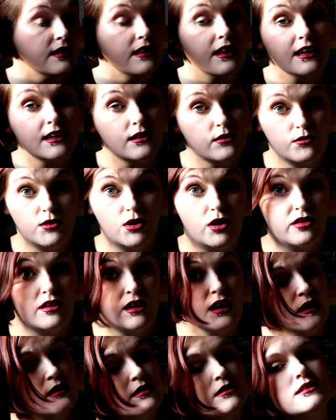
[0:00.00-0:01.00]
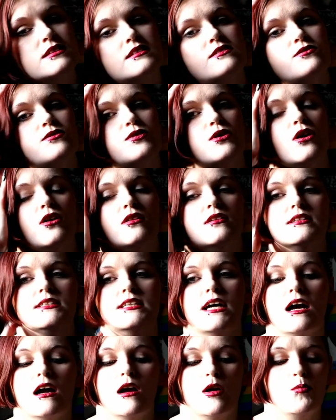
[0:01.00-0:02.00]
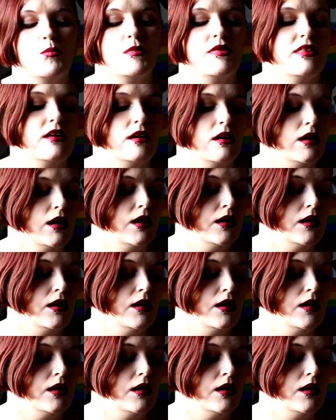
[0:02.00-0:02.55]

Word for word: can think of nothing else for all the time that